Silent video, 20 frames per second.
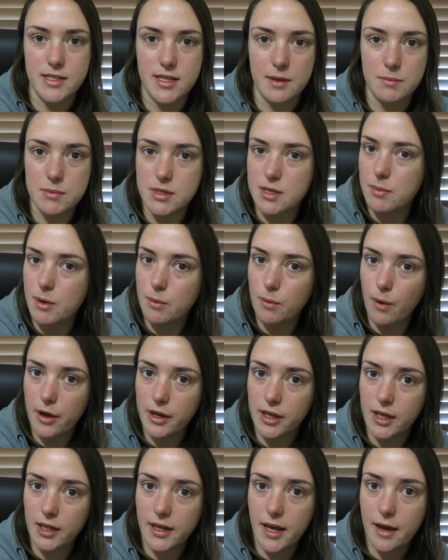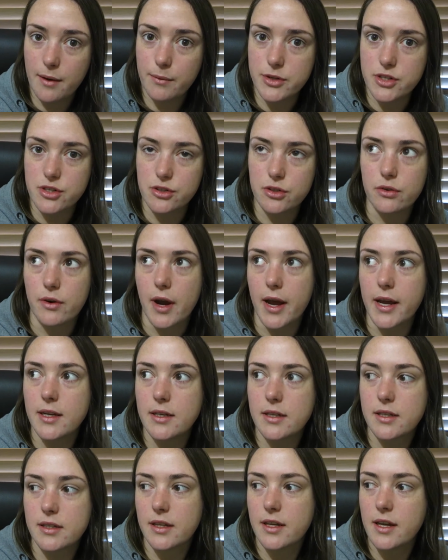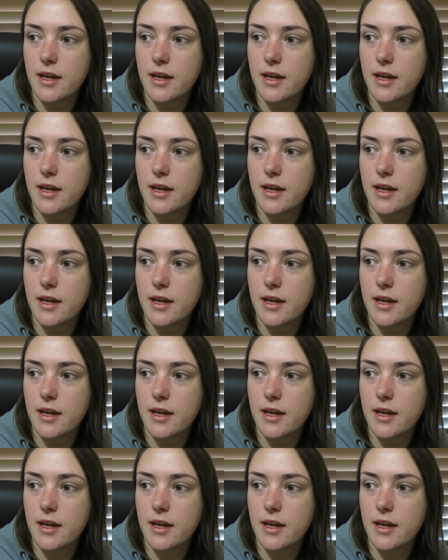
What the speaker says: seems to be working now, which is great.